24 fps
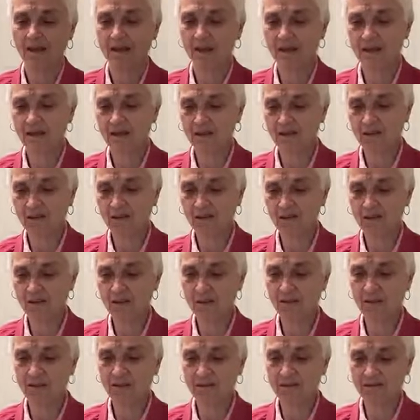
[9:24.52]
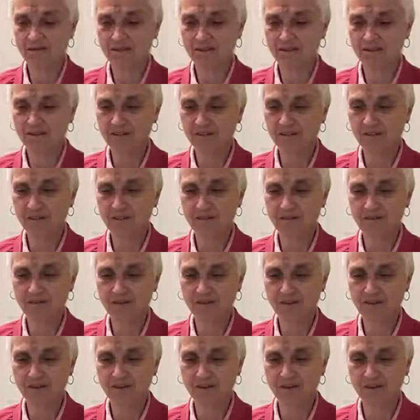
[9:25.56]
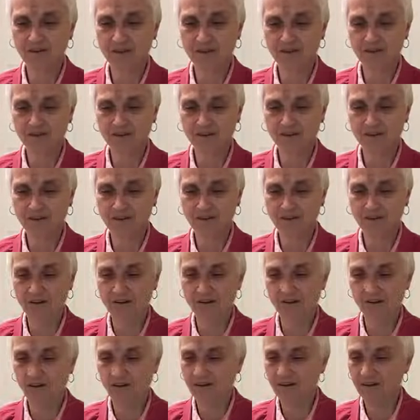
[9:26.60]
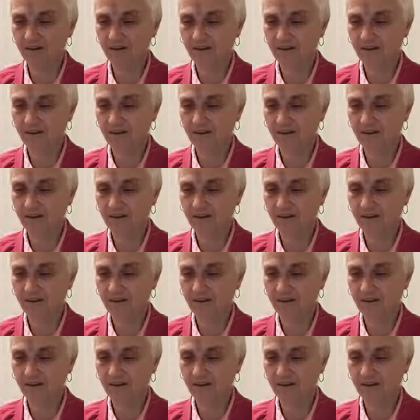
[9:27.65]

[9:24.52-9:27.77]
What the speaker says: Hare Krishna, Krishna, Krishna.